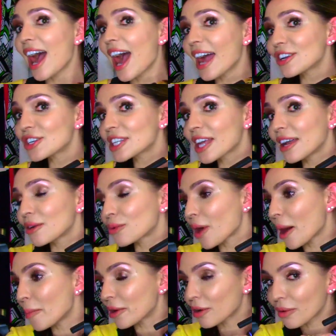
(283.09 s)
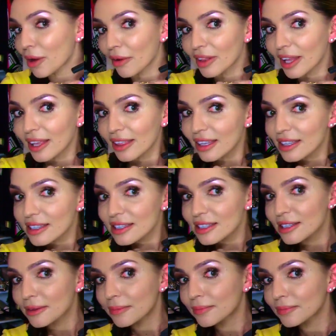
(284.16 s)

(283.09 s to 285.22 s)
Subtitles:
I just kind of wrap it around like this.